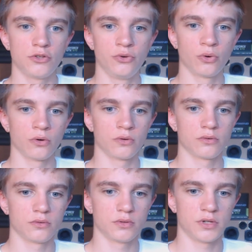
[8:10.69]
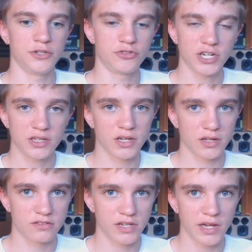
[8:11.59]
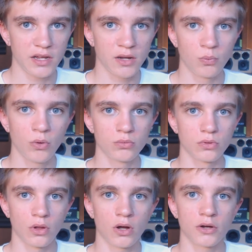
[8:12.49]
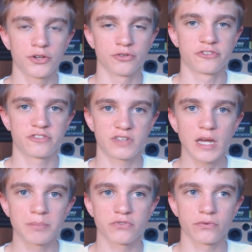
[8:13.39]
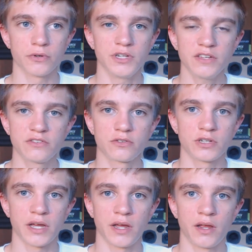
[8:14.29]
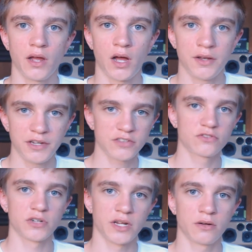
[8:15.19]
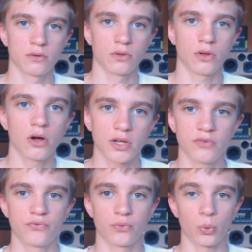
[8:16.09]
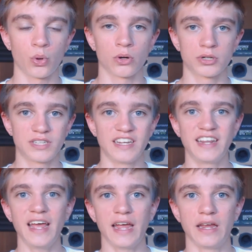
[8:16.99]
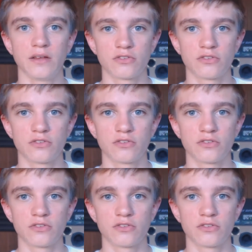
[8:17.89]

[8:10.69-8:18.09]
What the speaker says: your, and you check it the next day, it won't log your steps for yesterday. On yesterday, it'll log it for today.